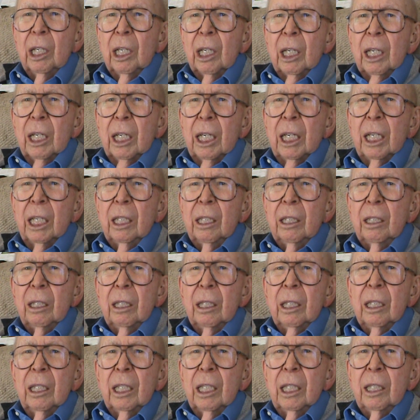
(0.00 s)
and
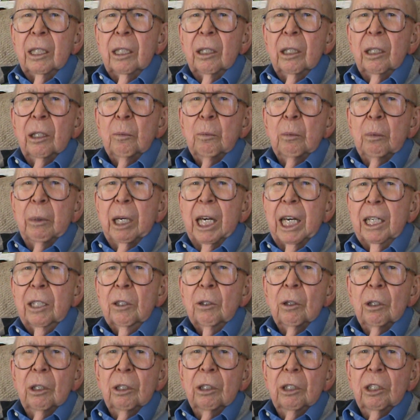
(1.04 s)
and uh, back all
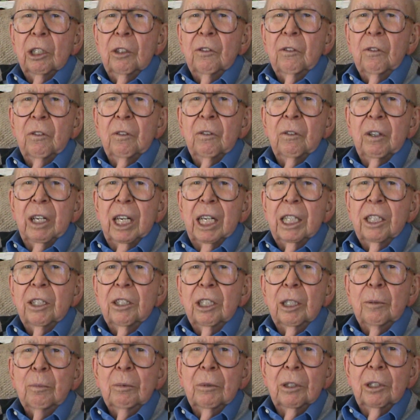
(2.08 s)
these vans up
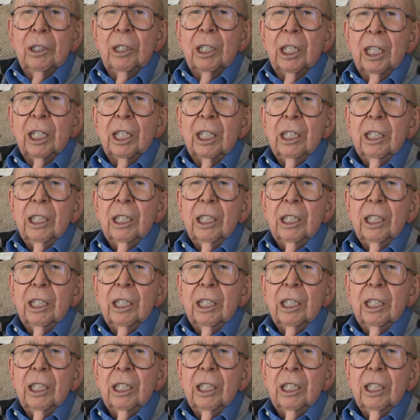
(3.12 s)
to the dock,